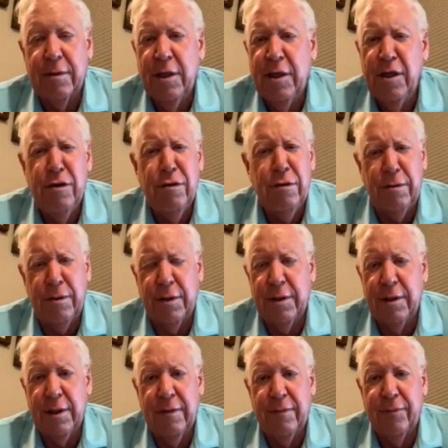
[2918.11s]
huge
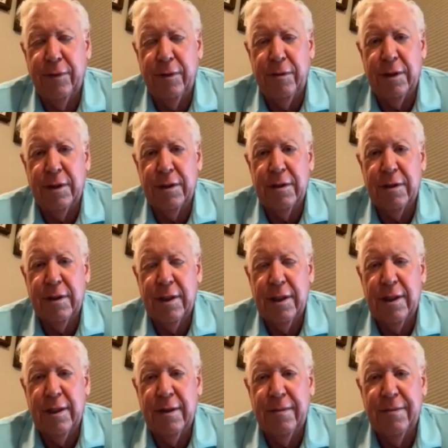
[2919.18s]
influence,
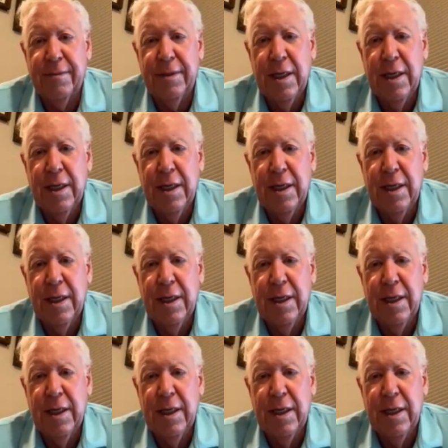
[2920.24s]
and